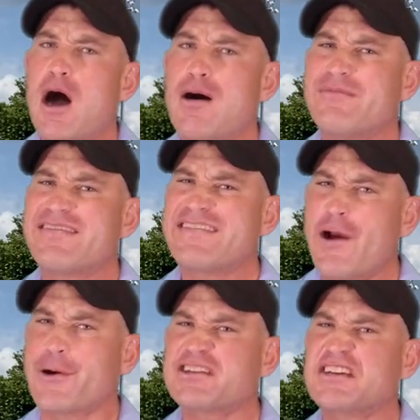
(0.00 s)
on
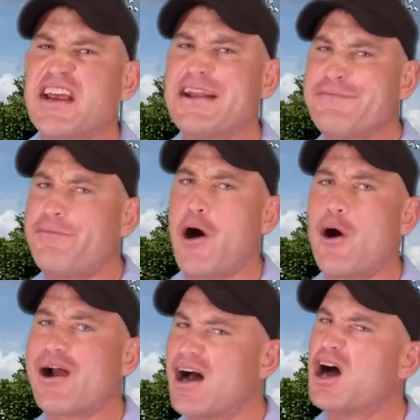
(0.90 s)
searching for
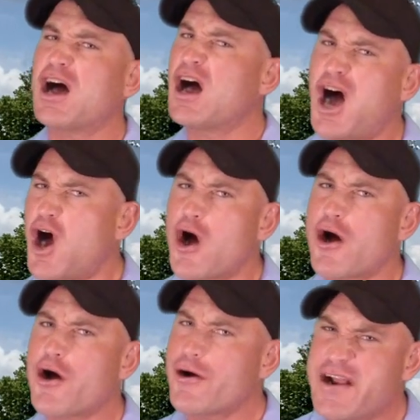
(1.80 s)
a
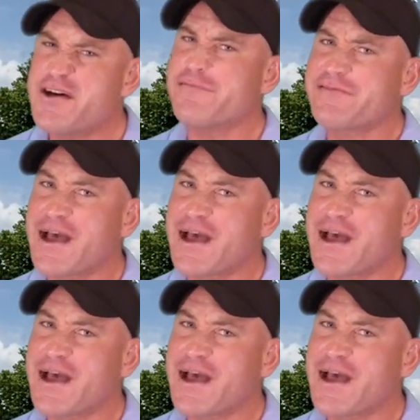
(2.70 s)
heart of